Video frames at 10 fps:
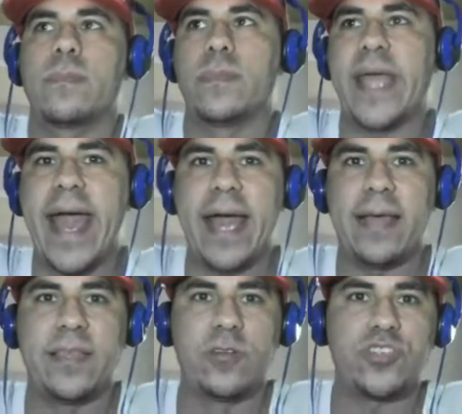that
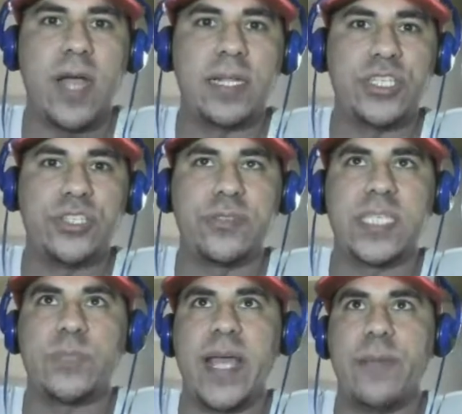they were trying to shoot
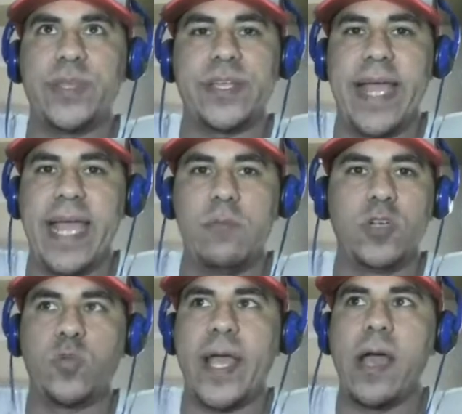this man, but their aim
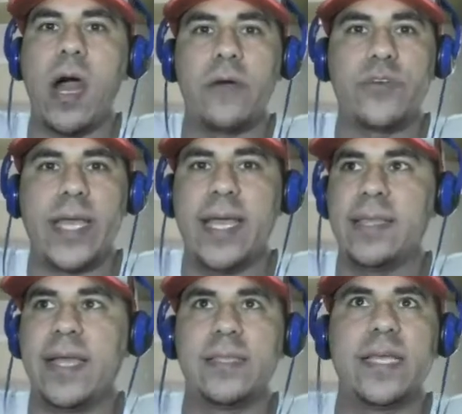was way off, okay?
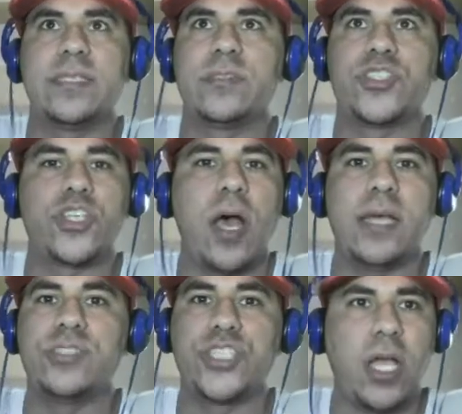They shot,
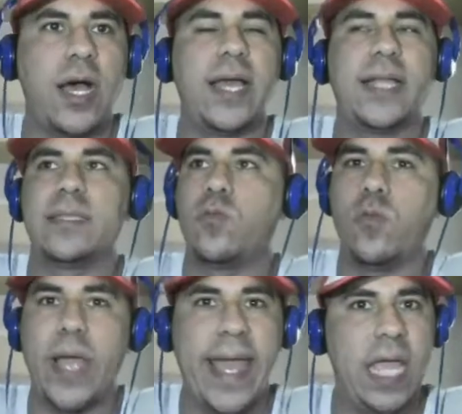and the
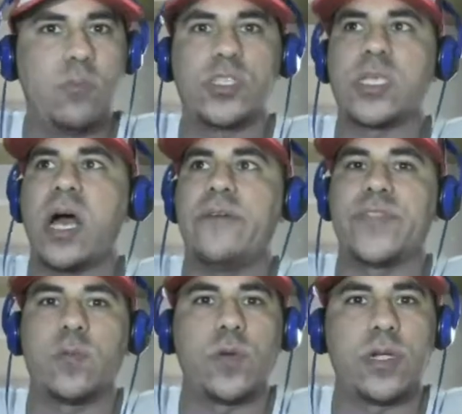aim was off.
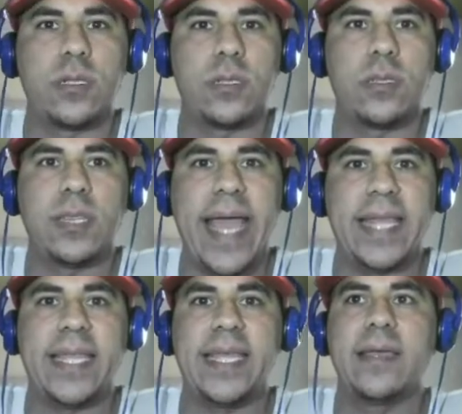They weren't
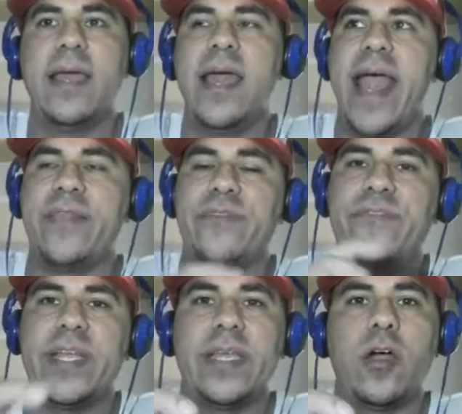landing. And the
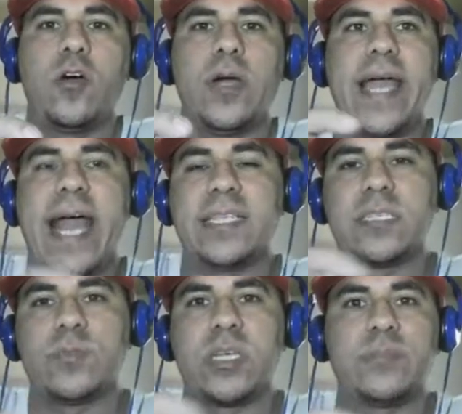video, it had
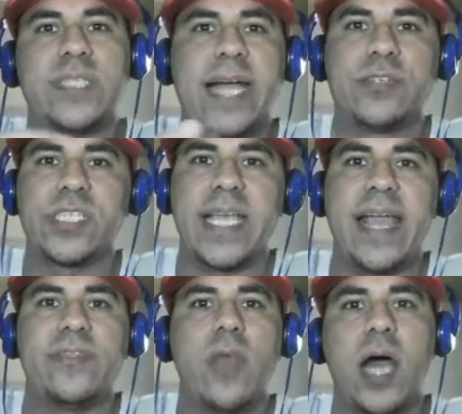some subtitles
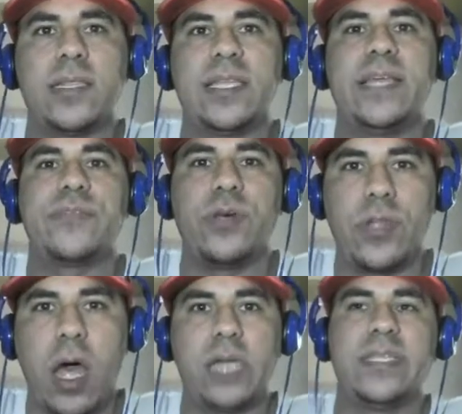saying non-lethal,
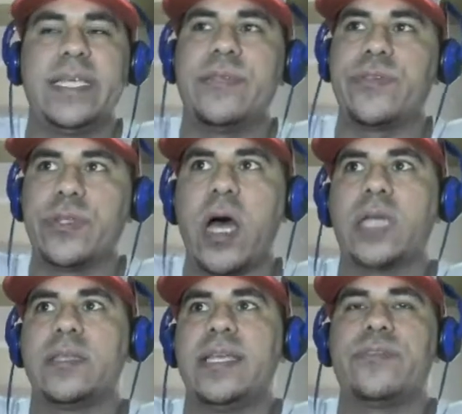non-lethal,
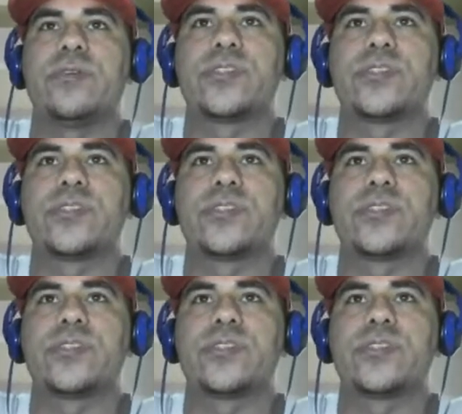non-lethal.